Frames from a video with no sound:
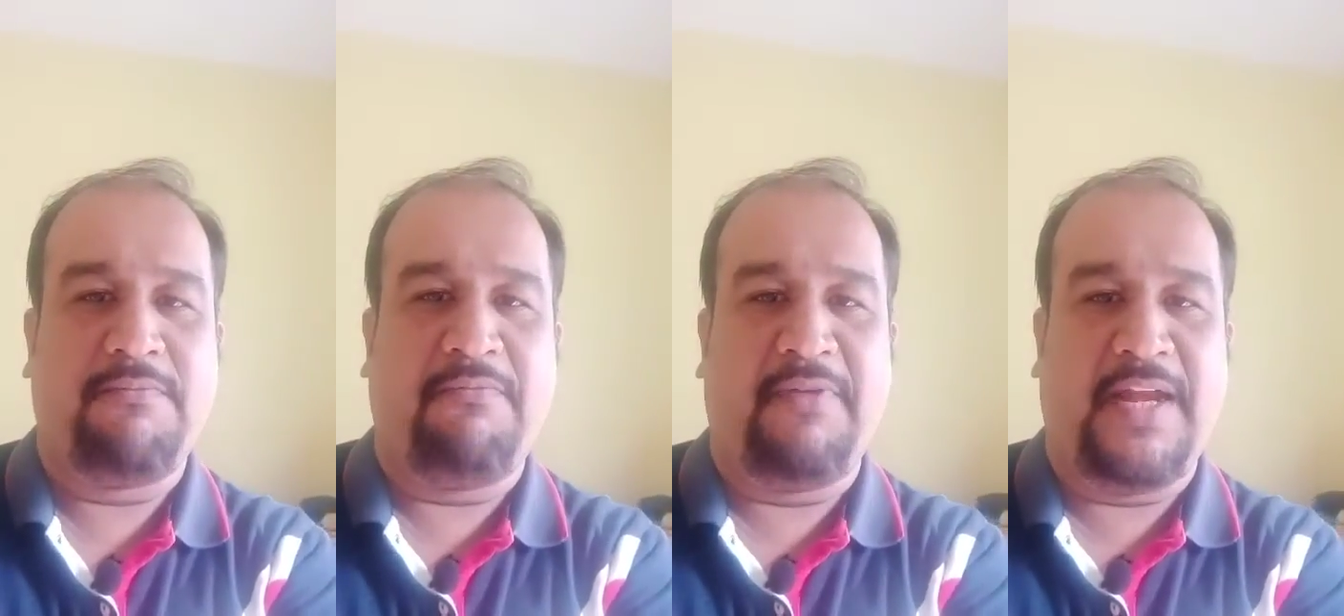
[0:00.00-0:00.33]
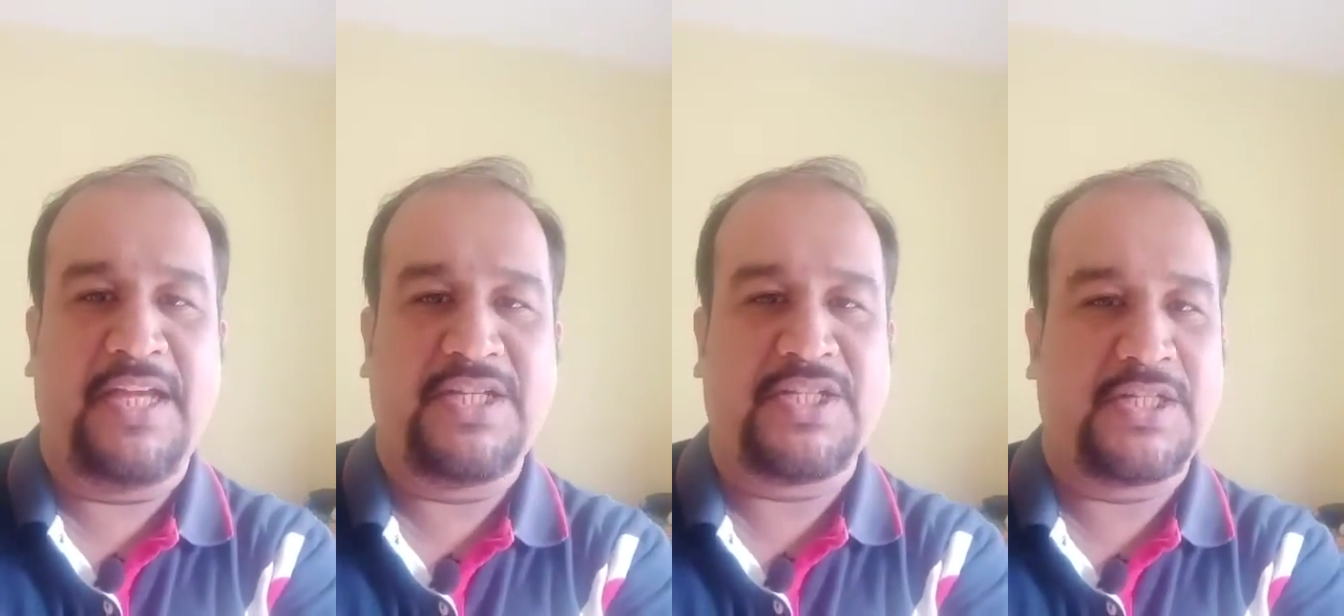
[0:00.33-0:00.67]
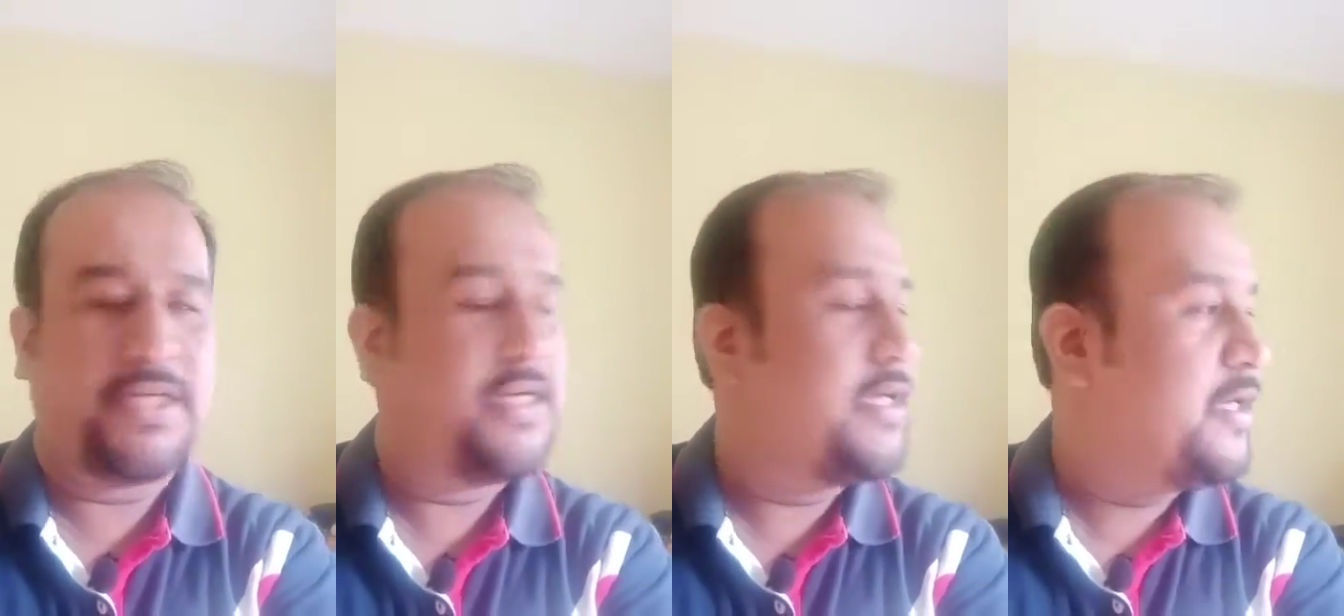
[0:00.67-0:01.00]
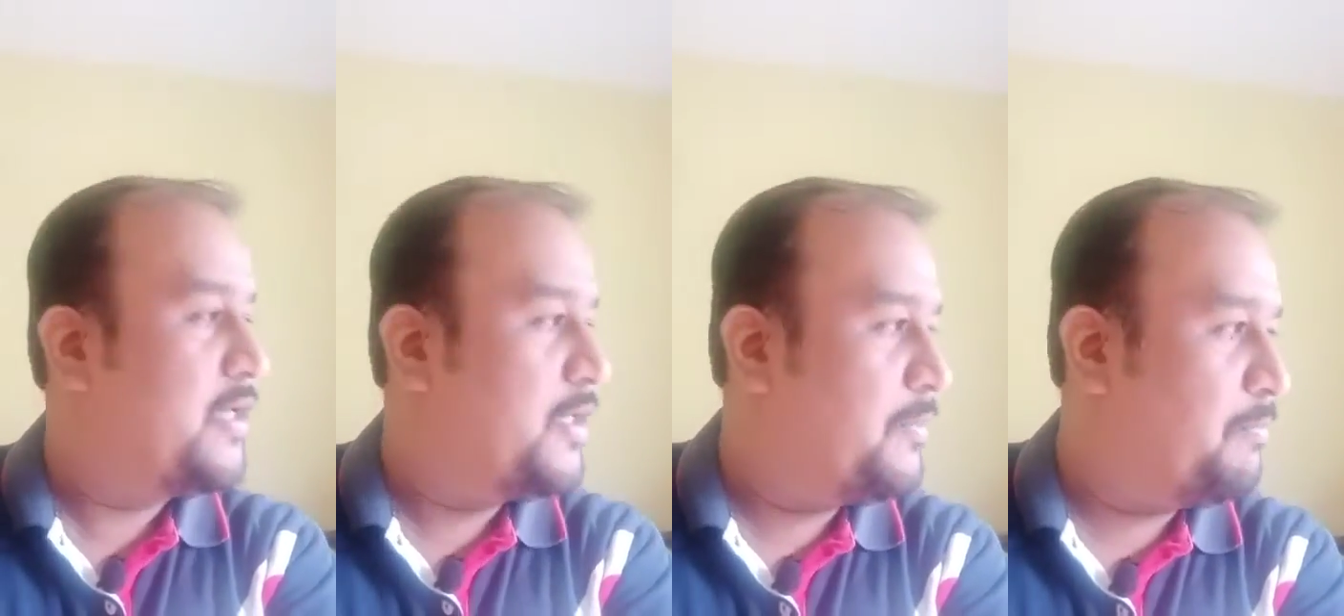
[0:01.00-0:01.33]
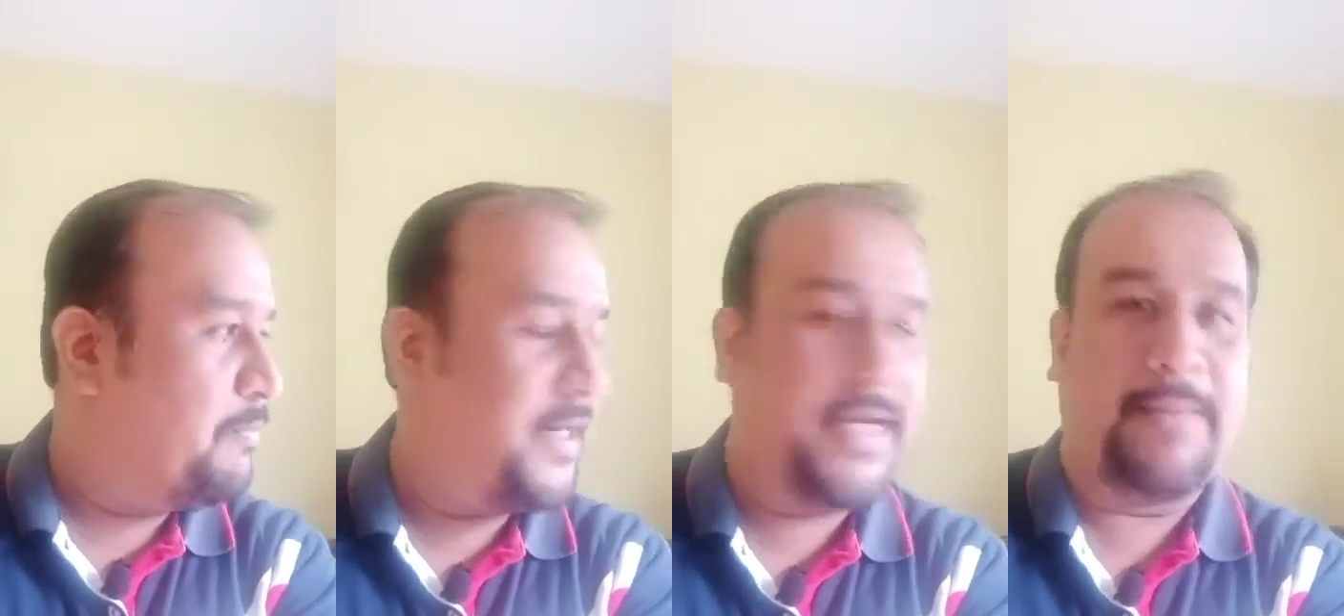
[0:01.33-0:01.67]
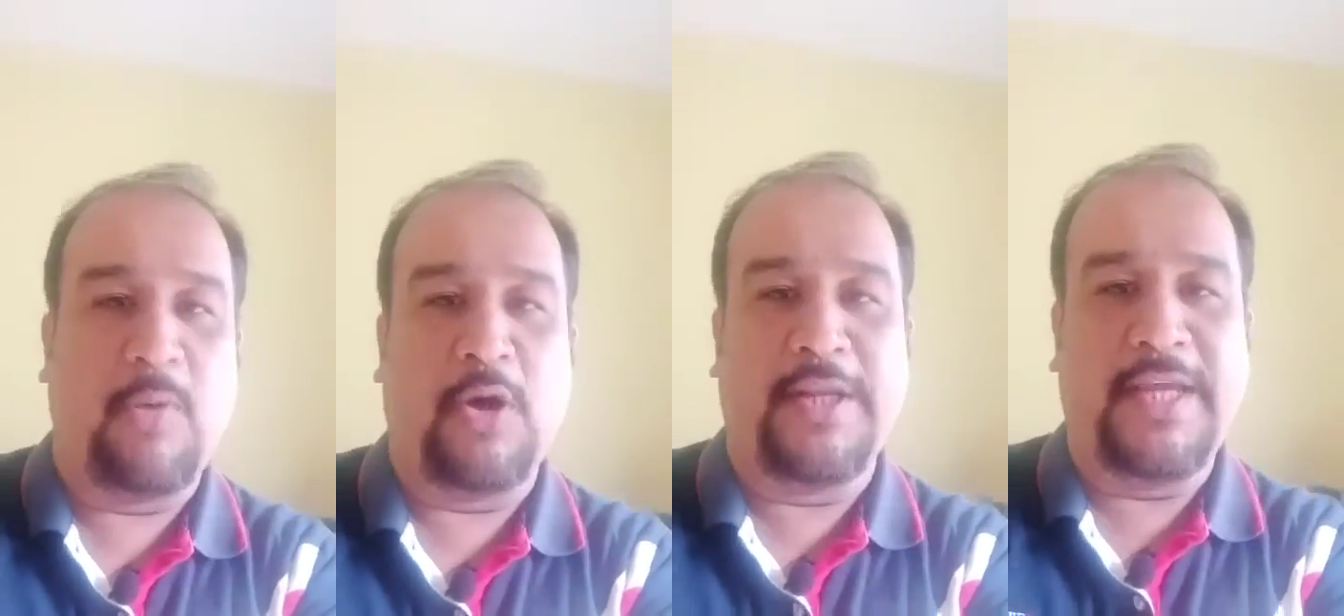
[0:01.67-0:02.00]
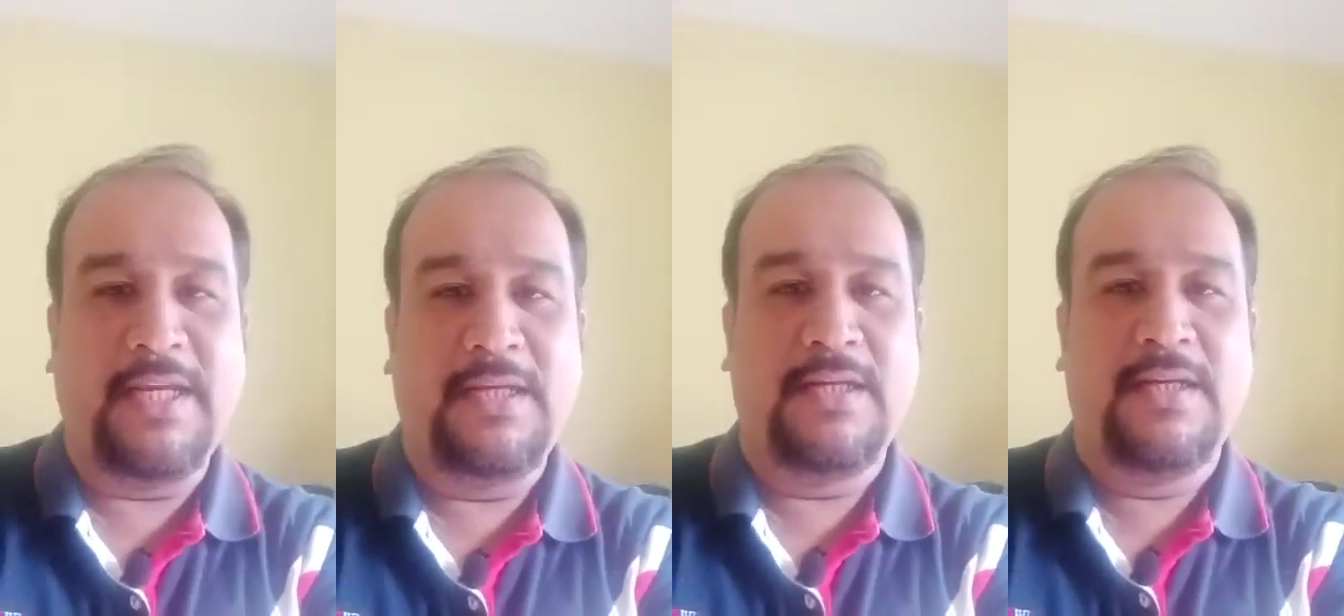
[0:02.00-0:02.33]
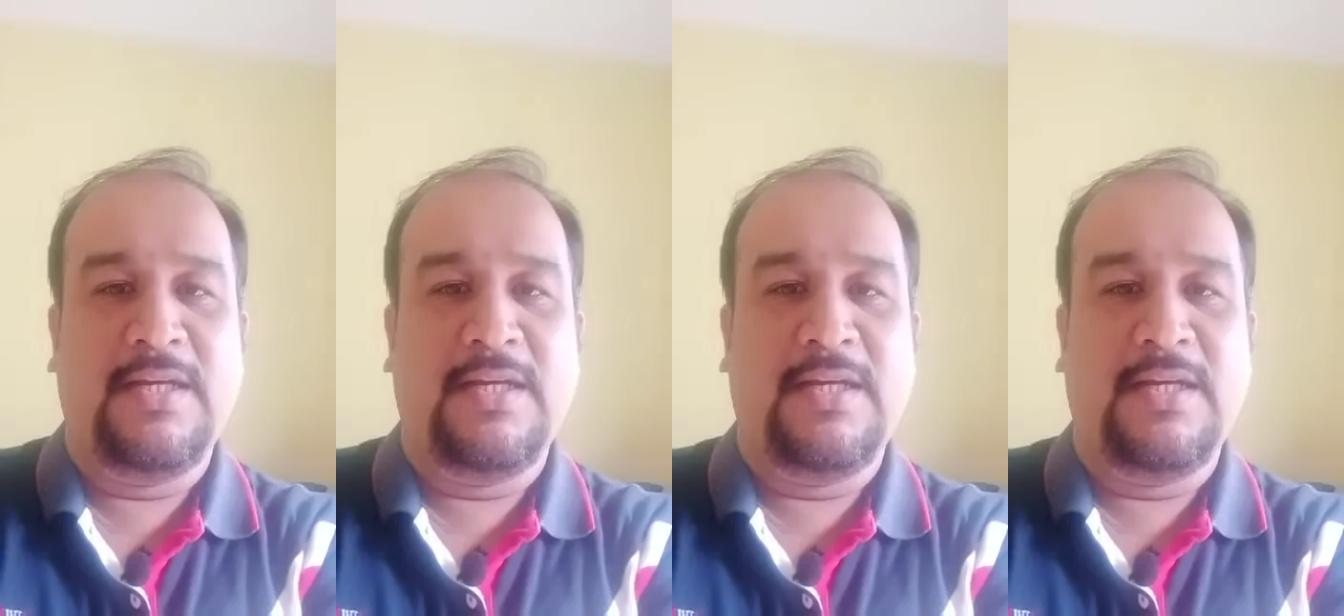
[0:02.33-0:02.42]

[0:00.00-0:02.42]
fresh Monday morning.